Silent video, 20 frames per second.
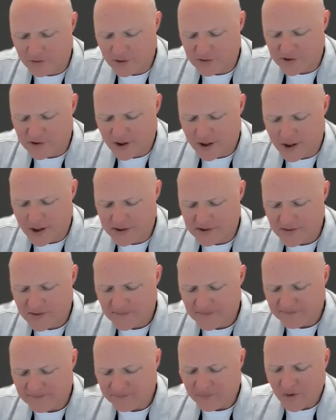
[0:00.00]
those lines.
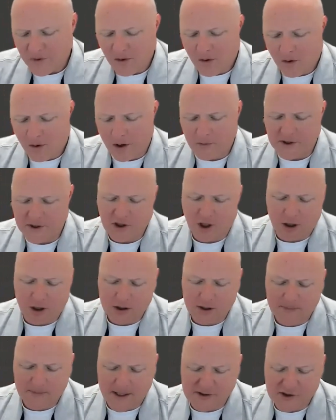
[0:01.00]
All right, we talked
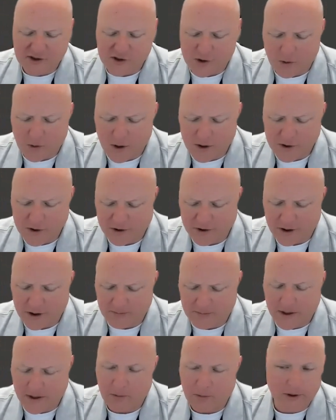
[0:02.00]
about storage a little
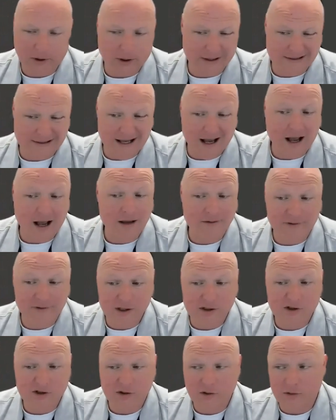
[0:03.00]
bit. We're going to dive
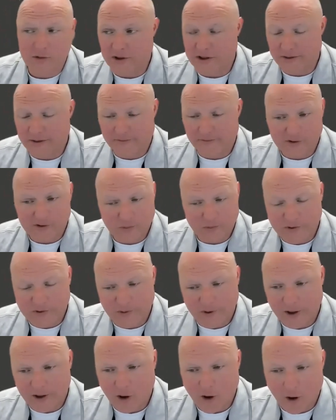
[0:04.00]
into the difference
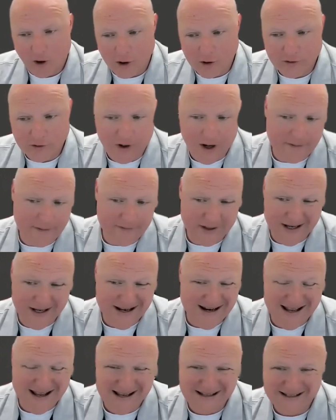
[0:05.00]
between a hard drive and
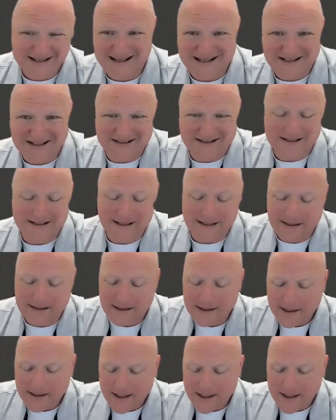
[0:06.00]
an SSD.